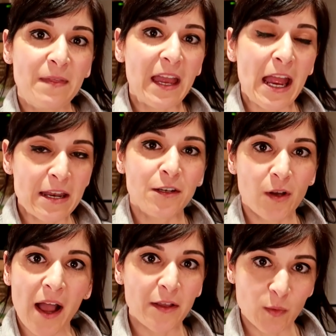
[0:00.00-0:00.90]
The,
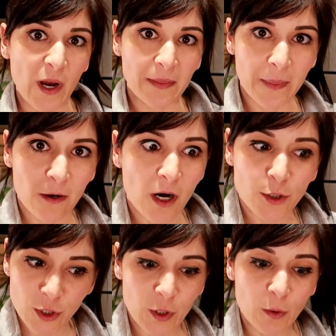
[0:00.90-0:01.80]
and Kyle's right. There
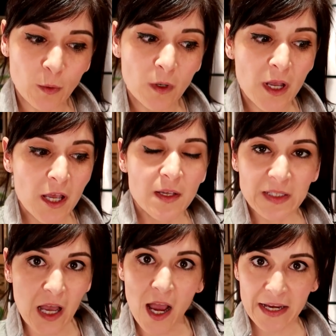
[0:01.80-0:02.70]
are two
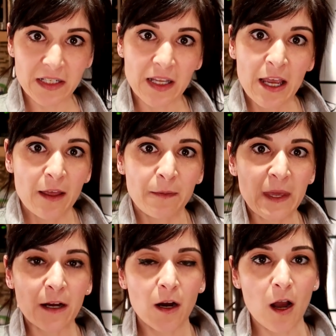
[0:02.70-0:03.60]
sides.
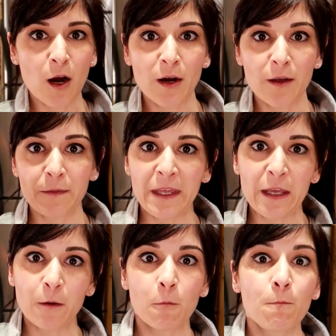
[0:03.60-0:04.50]
There are
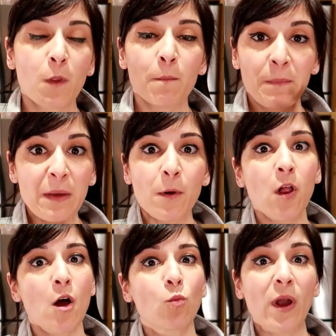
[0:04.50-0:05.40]
the
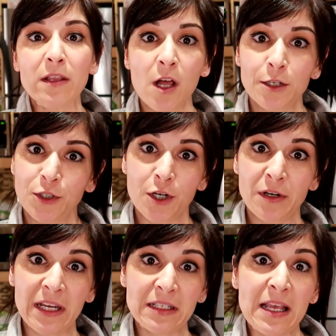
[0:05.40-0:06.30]
people on weight loss
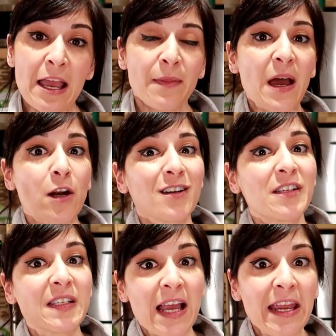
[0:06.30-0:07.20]
journeys that are
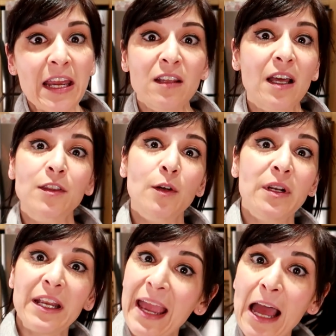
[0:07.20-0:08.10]
saying that they're
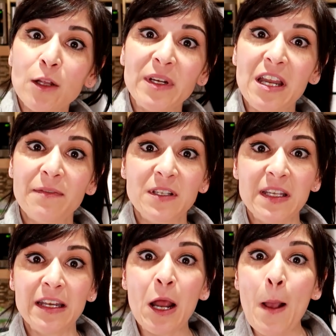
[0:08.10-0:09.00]
in a calorie
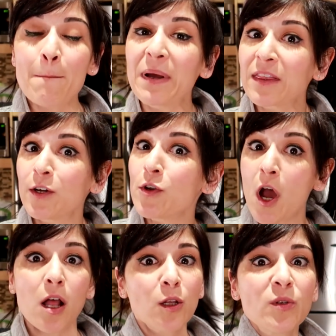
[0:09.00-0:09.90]
deficit, but they're
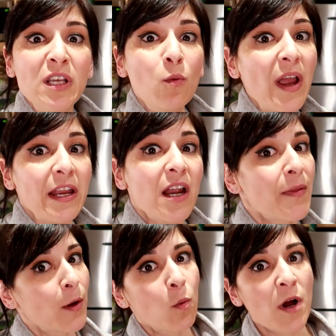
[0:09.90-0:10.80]
not losing weight
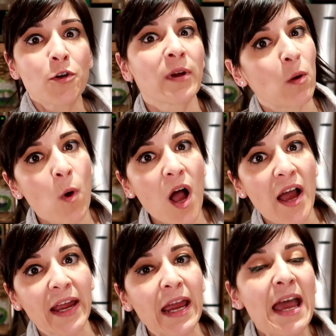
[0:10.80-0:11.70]
and they're wondering
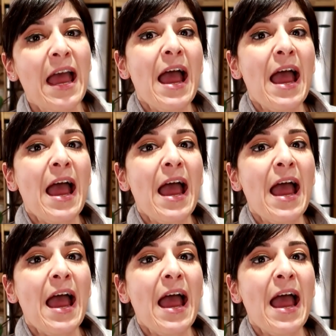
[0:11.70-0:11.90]
why.